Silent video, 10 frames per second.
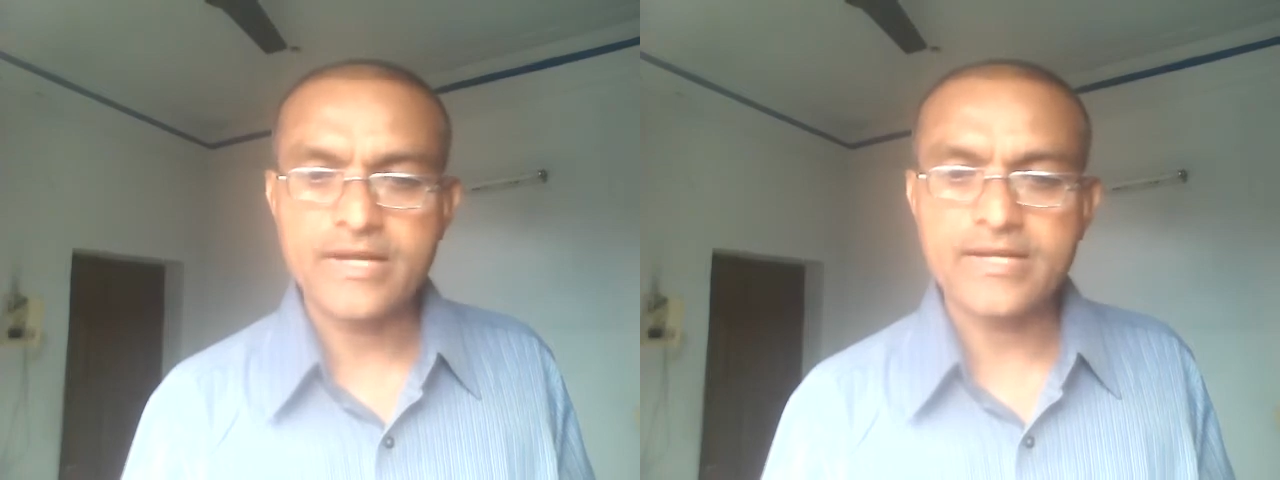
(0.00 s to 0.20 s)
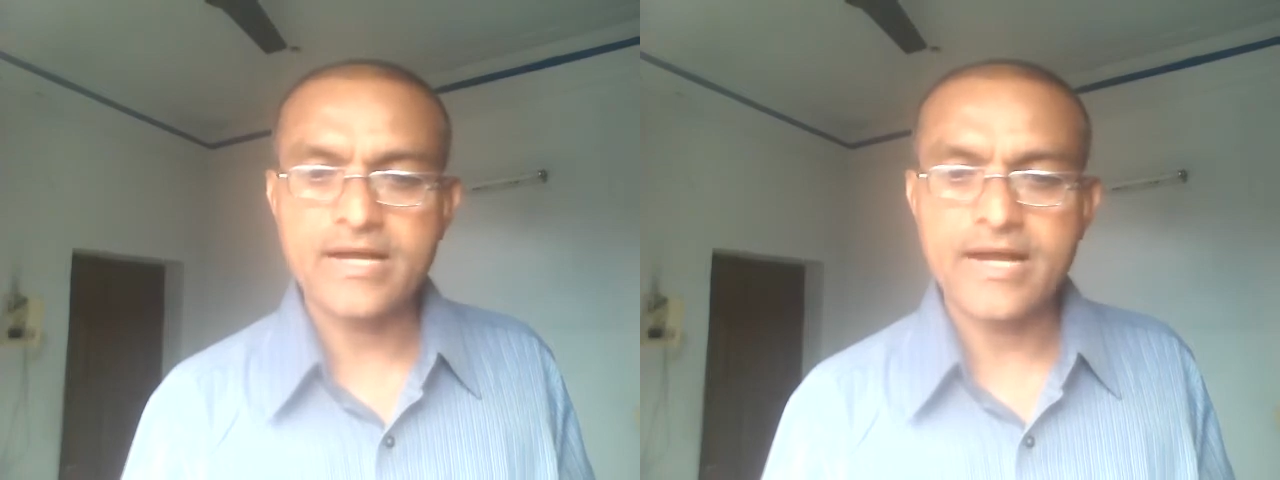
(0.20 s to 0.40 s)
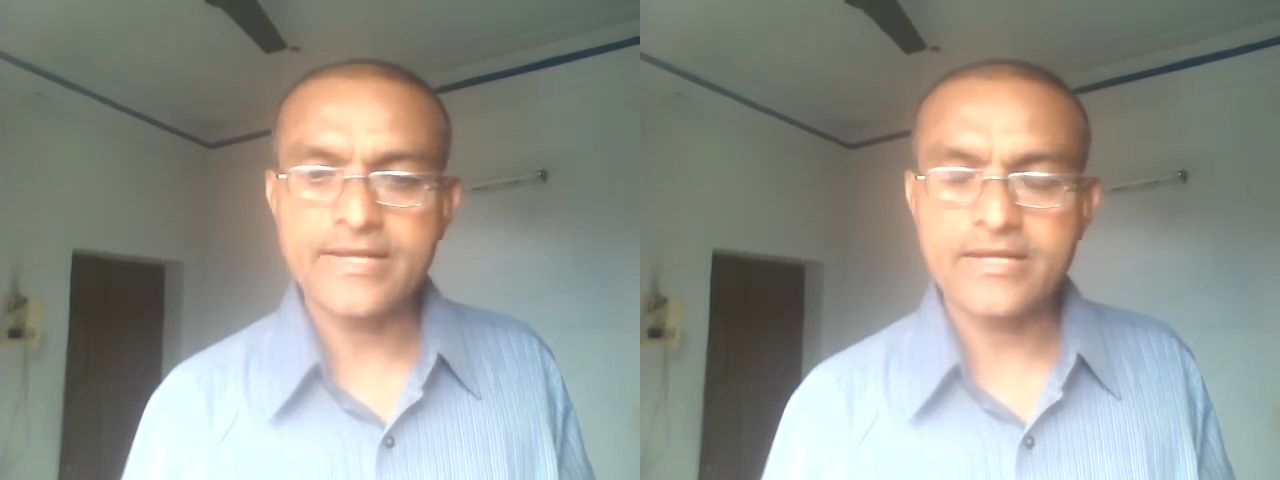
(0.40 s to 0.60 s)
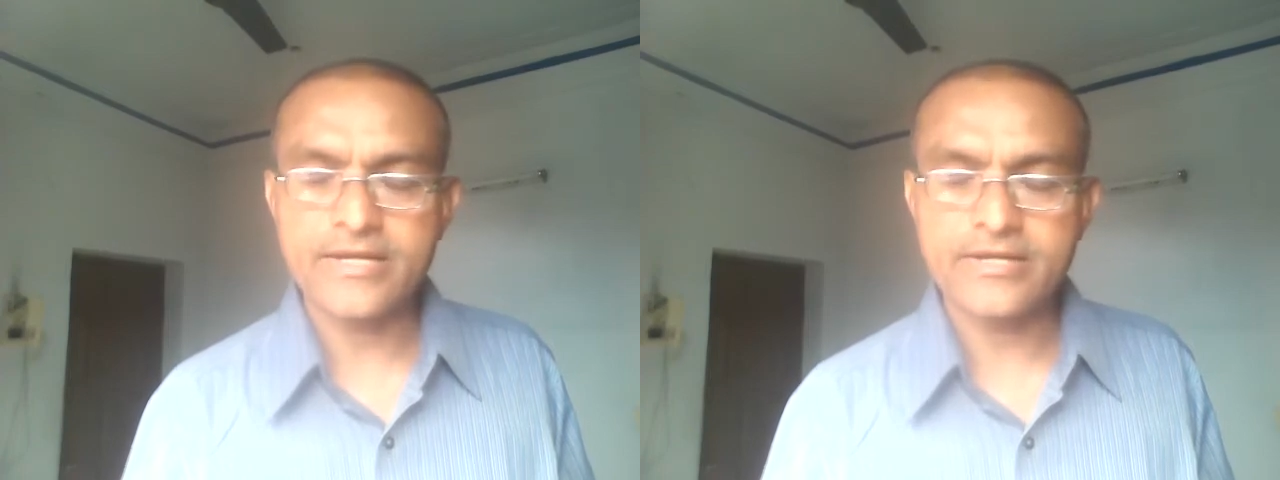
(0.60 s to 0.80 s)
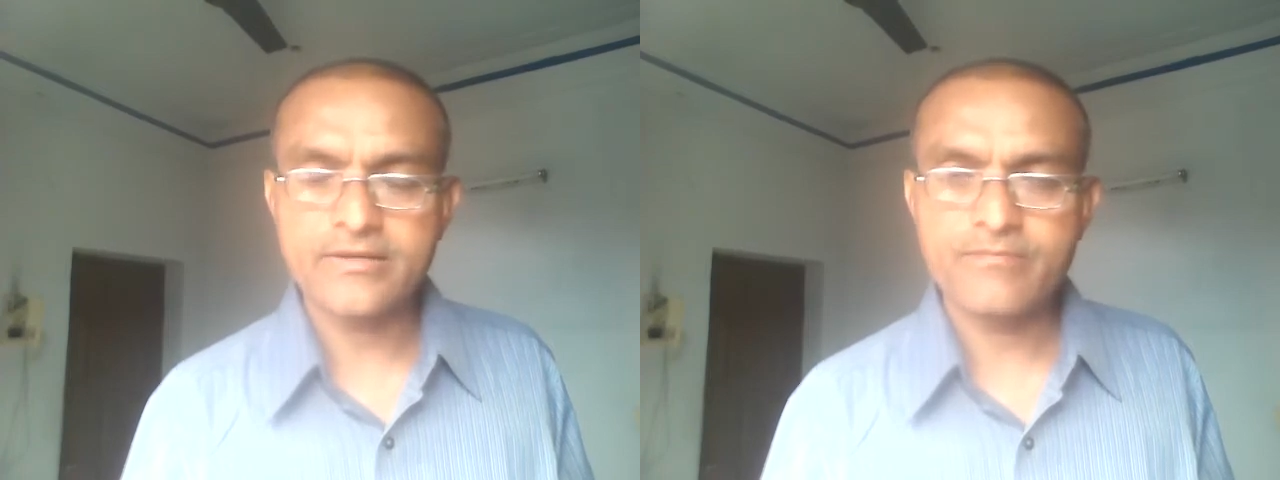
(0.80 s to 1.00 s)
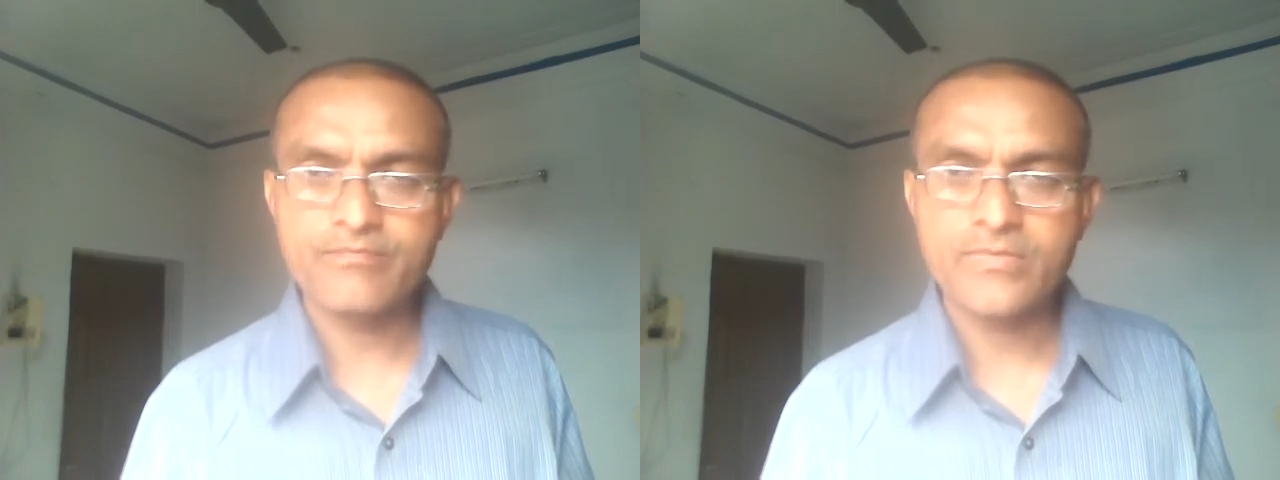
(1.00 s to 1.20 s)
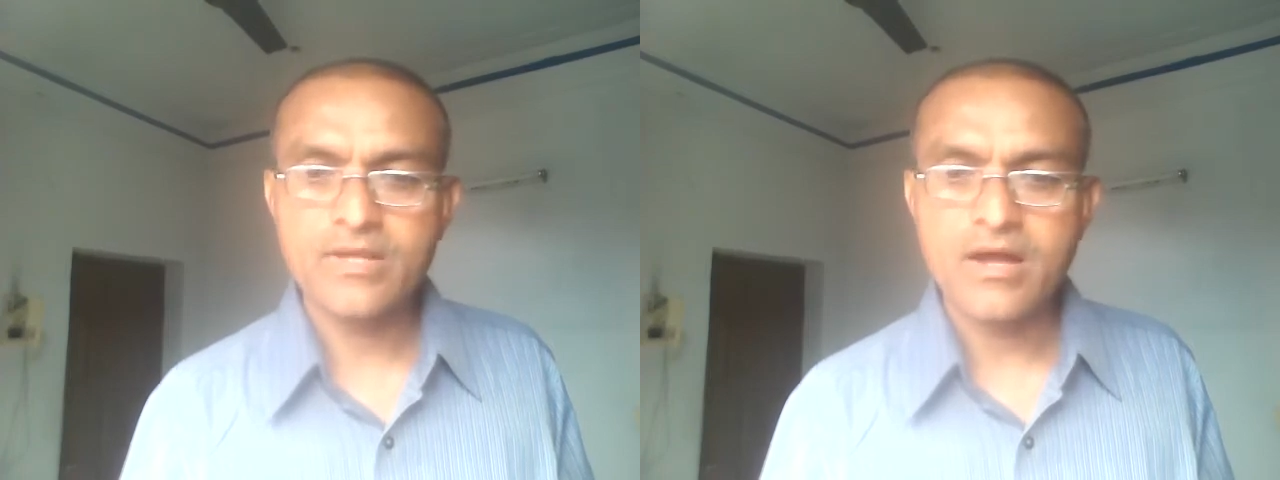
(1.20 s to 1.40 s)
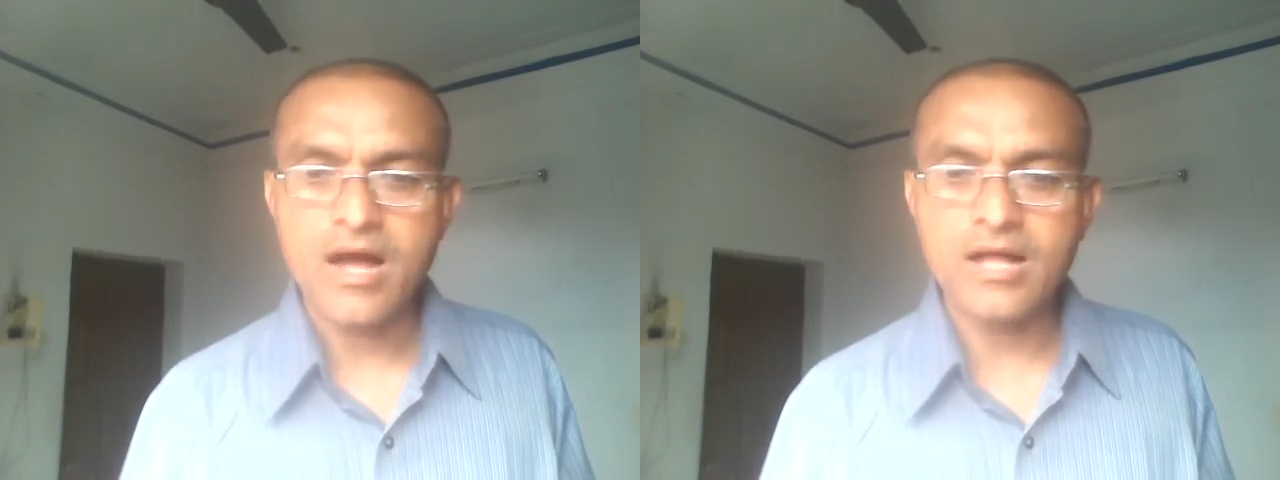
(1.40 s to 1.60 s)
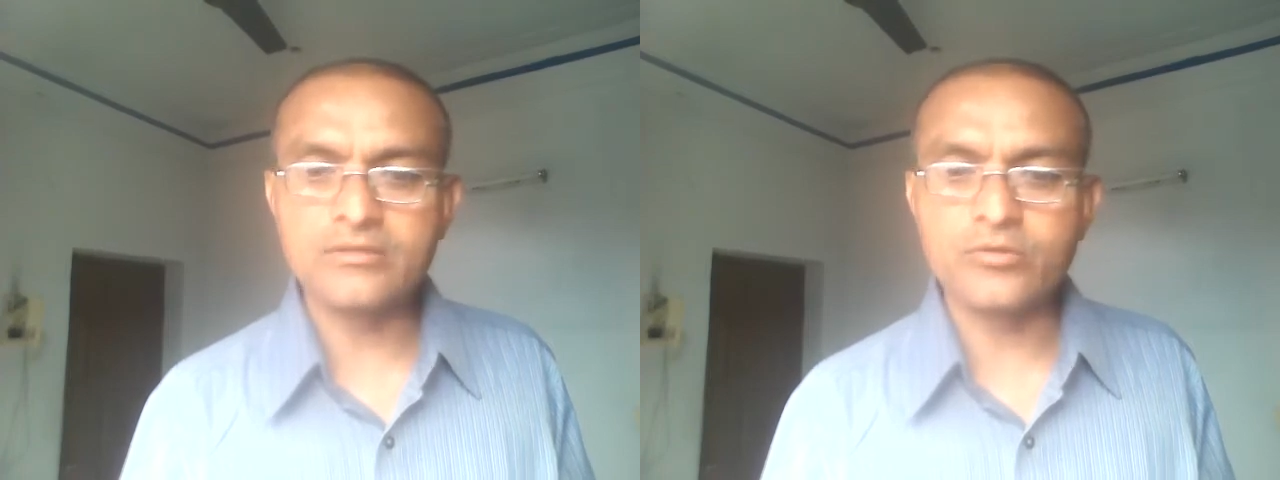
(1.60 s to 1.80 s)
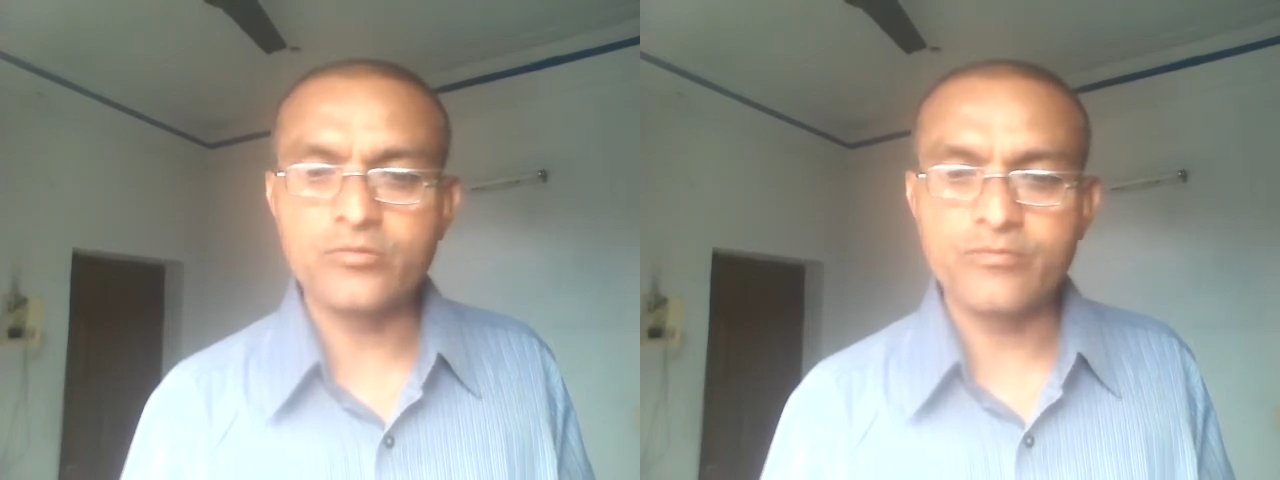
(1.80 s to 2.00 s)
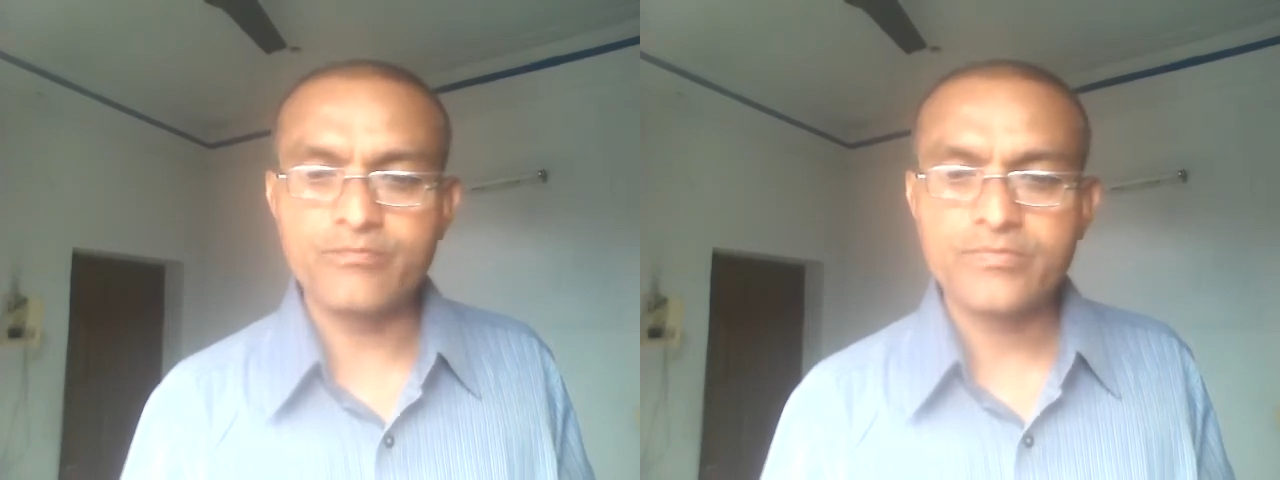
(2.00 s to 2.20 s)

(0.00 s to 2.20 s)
at a higher rate, although